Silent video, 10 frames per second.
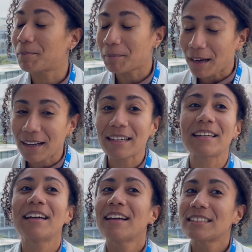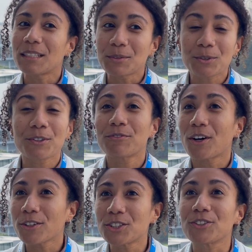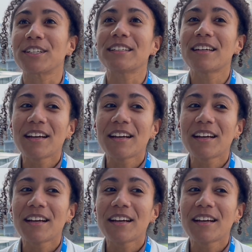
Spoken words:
buy some sort of fog screen,